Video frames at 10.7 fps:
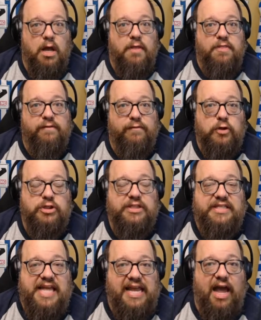The first
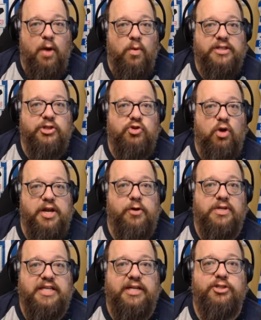thing I want to draw your
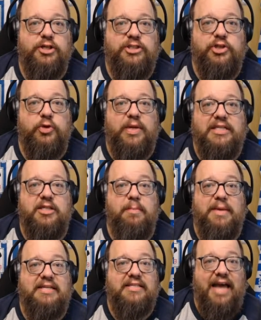attention to is the
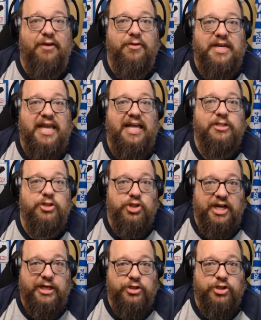mentality has
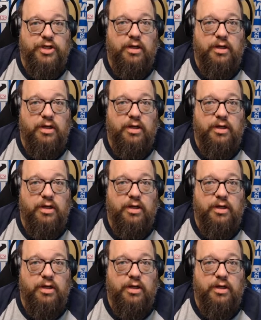changed